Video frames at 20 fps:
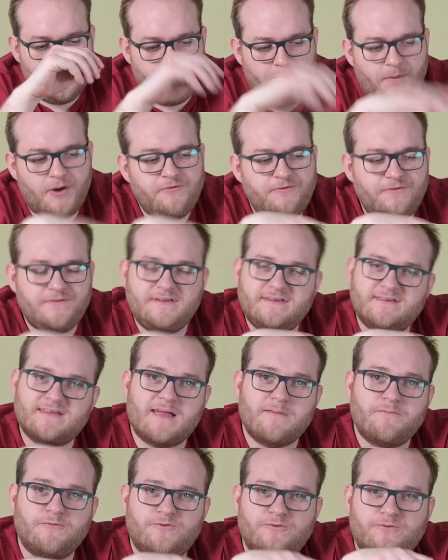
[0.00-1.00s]
Both of these
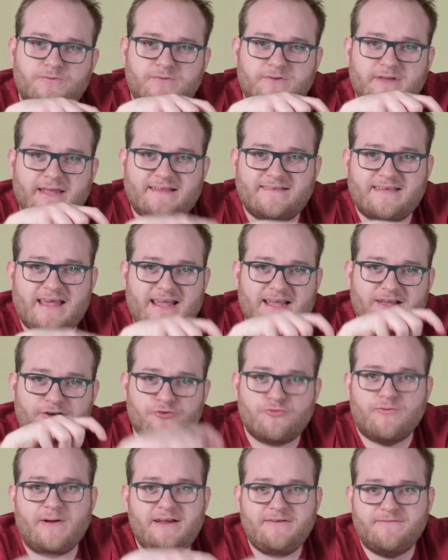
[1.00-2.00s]
cameras will take
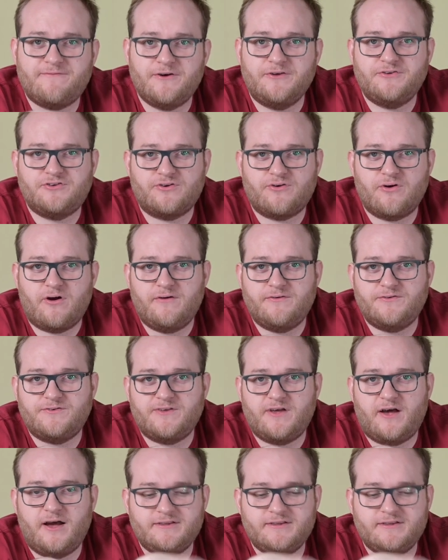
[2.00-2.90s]
great photographs.